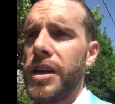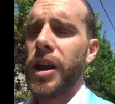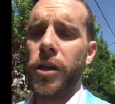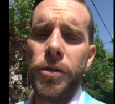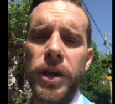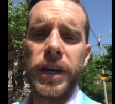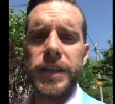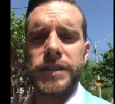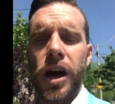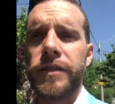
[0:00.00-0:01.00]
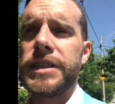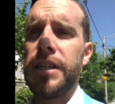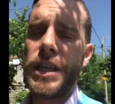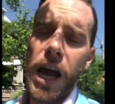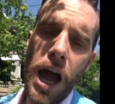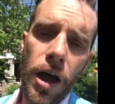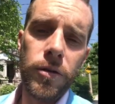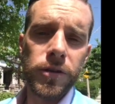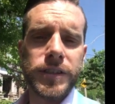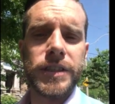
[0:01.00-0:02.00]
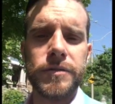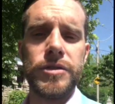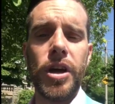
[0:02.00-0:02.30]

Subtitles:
another thing is obviously decks,